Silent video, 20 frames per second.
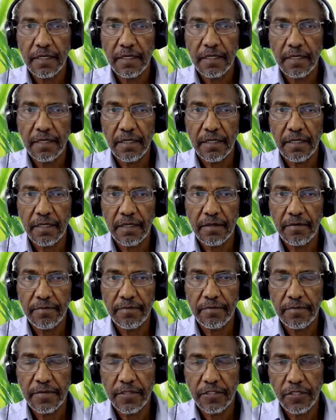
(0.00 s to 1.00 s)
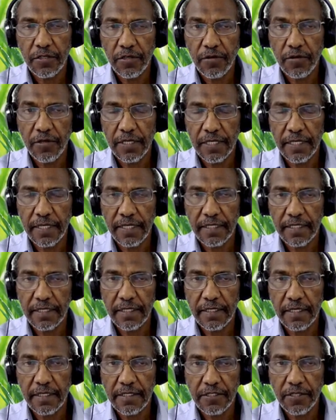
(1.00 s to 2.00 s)
Uh, strongly
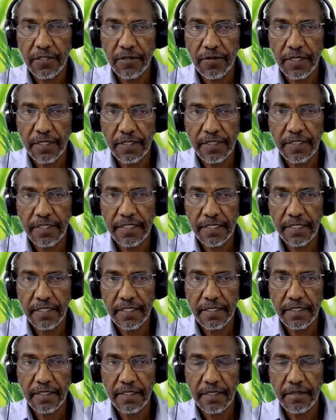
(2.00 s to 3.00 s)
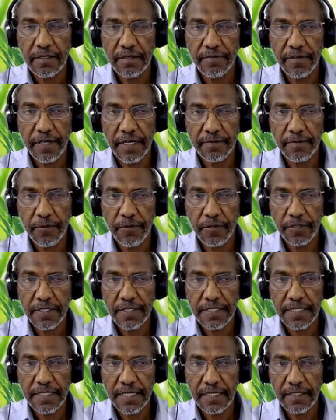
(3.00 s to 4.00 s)
agree and strongly disagree on the
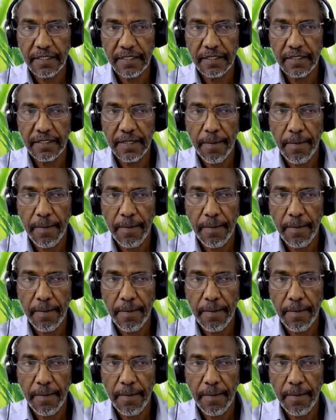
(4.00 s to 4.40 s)
five-point scale.